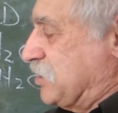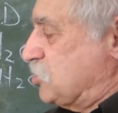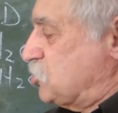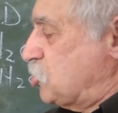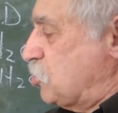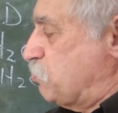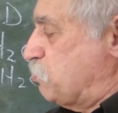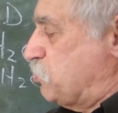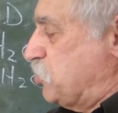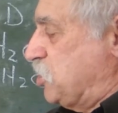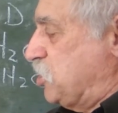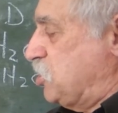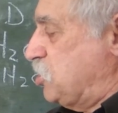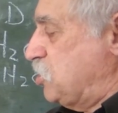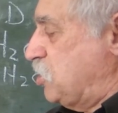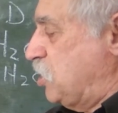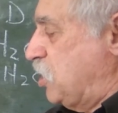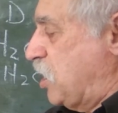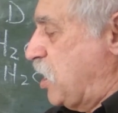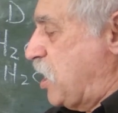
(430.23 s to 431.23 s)
So
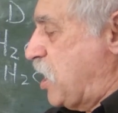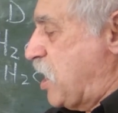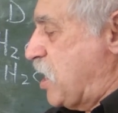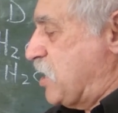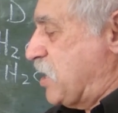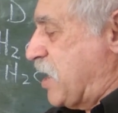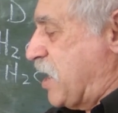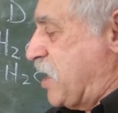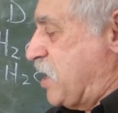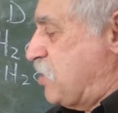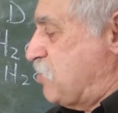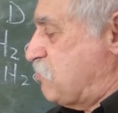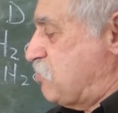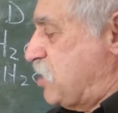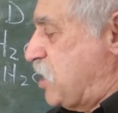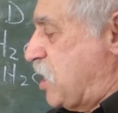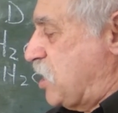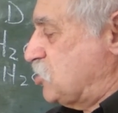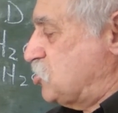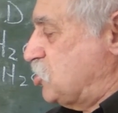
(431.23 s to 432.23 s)
B and A
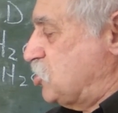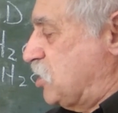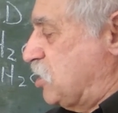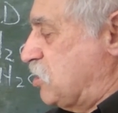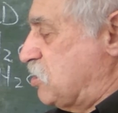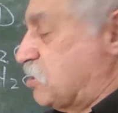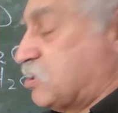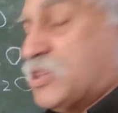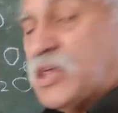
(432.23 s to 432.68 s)
react together,